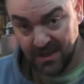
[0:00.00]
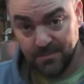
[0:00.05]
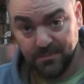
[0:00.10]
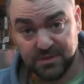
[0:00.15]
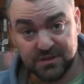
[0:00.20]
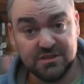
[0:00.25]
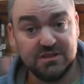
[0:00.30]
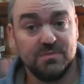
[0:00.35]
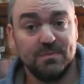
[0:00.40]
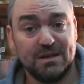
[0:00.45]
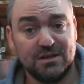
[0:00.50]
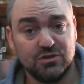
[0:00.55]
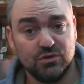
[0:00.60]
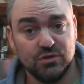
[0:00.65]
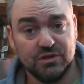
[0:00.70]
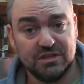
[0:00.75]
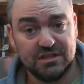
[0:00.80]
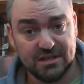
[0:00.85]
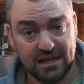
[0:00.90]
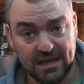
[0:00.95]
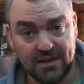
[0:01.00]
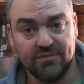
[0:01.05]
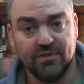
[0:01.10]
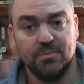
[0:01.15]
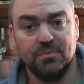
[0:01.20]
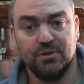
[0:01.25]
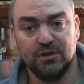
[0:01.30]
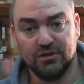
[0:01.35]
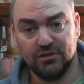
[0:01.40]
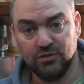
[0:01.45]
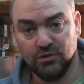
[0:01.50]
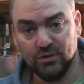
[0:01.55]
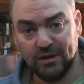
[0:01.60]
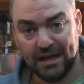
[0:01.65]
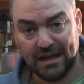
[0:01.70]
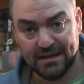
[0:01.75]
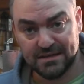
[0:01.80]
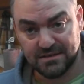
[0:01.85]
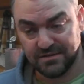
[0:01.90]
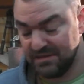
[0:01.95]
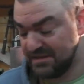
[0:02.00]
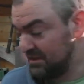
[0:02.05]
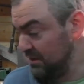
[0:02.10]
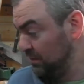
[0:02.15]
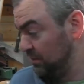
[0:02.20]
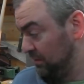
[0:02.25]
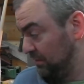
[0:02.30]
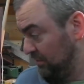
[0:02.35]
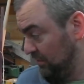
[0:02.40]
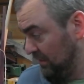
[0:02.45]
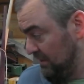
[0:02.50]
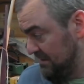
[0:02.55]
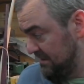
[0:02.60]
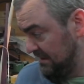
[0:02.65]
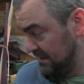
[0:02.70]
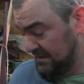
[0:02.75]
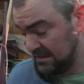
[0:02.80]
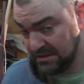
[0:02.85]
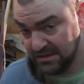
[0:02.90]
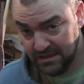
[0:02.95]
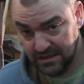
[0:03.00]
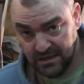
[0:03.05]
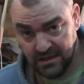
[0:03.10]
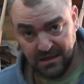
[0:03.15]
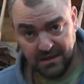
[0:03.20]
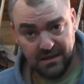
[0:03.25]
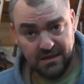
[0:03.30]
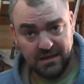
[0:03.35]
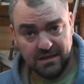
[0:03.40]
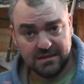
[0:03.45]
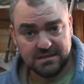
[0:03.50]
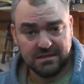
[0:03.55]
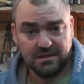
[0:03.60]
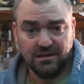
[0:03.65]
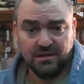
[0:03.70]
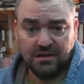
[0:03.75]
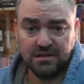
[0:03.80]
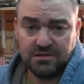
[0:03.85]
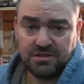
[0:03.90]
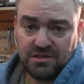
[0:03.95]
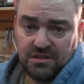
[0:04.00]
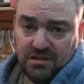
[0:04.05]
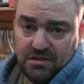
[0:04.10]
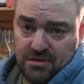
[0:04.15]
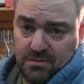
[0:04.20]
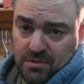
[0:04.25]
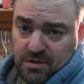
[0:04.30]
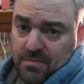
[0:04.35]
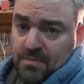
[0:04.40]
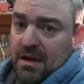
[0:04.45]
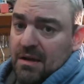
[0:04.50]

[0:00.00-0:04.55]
But just to make sure it's safe, I'm putting two layers of silk across it. So I'll show you what I'm